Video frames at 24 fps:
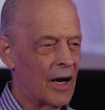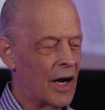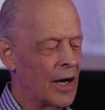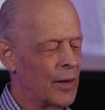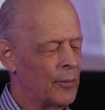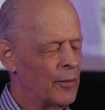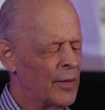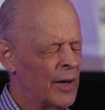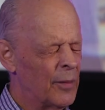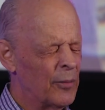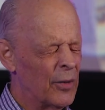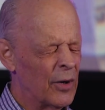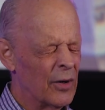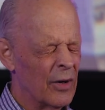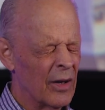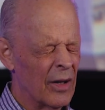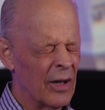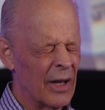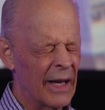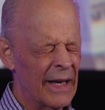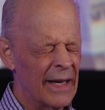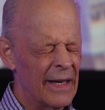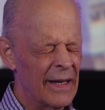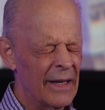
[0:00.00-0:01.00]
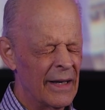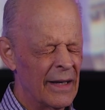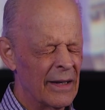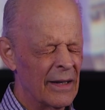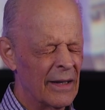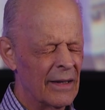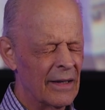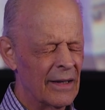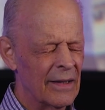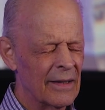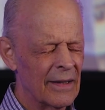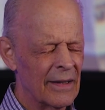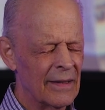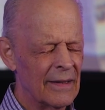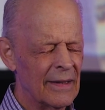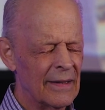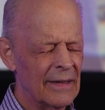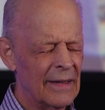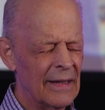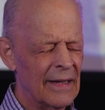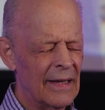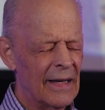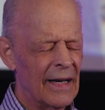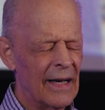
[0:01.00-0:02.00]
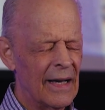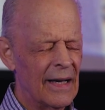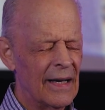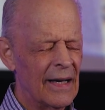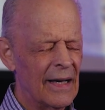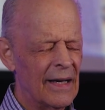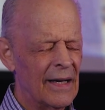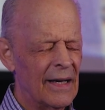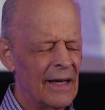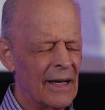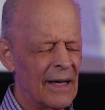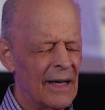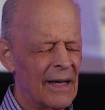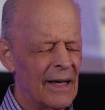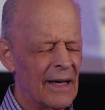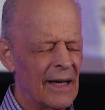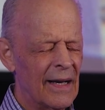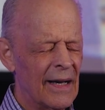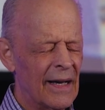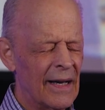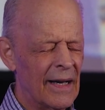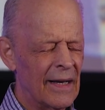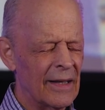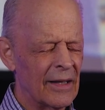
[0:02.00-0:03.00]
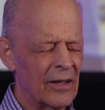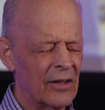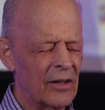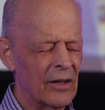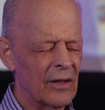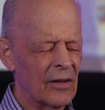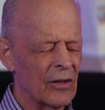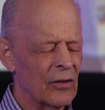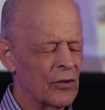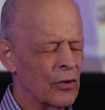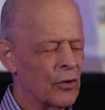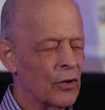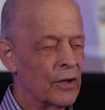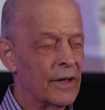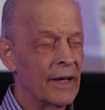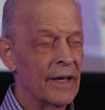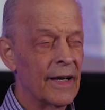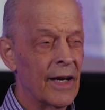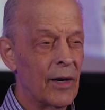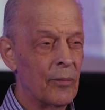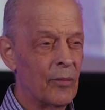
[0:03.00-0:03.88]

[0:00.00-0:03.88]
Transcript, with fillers: I remember laying and looking